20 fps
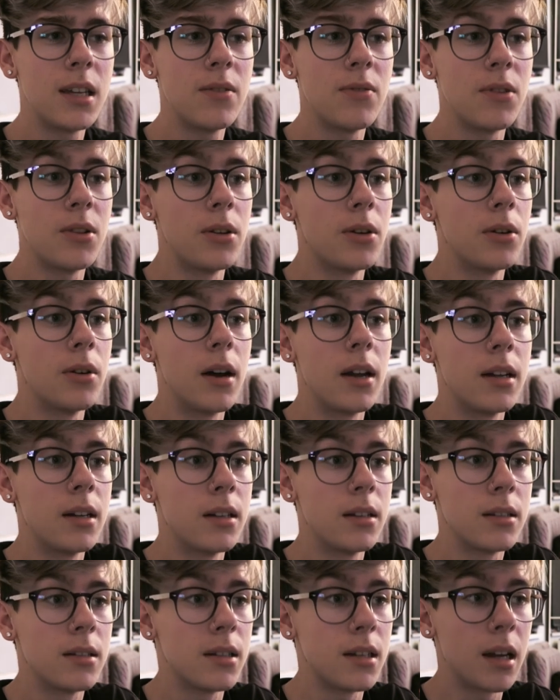even though I
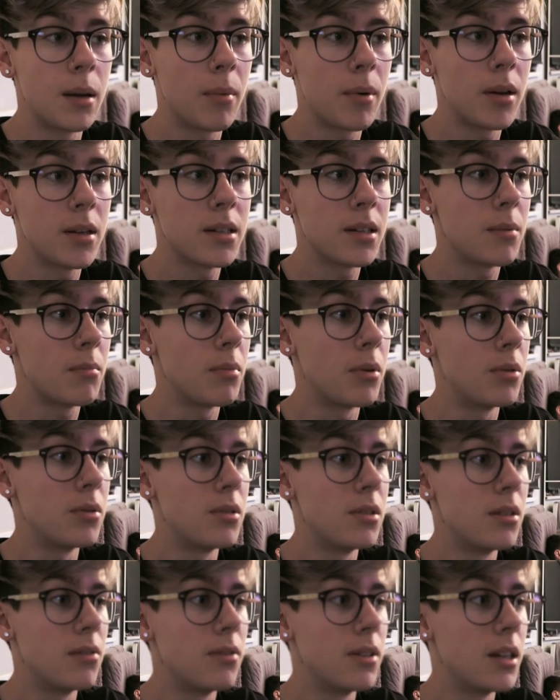did sing about
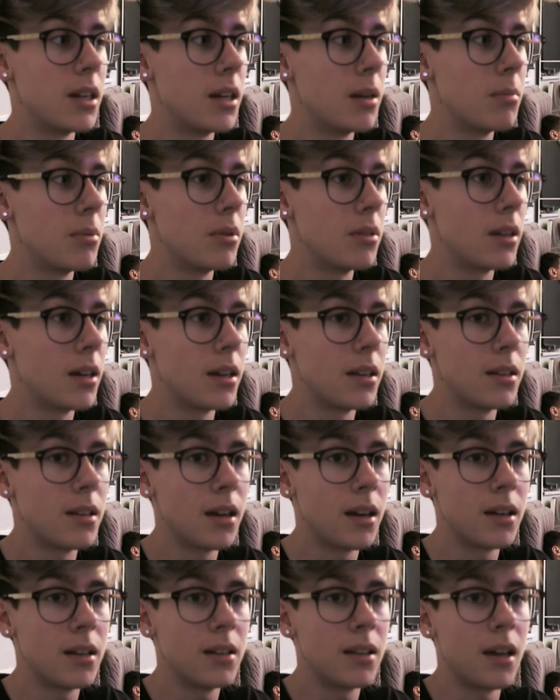tampons the other day, but that
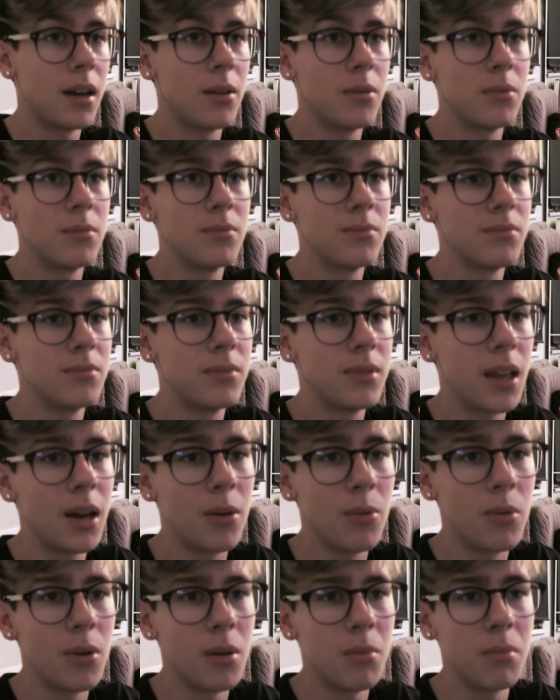that that
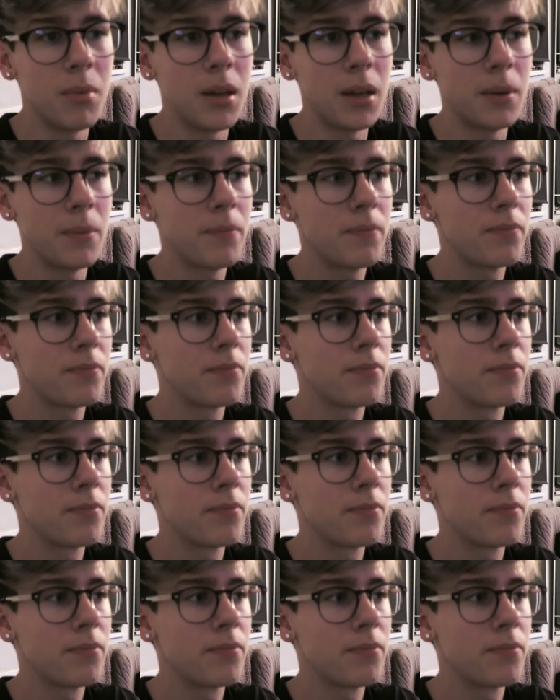that weren't me.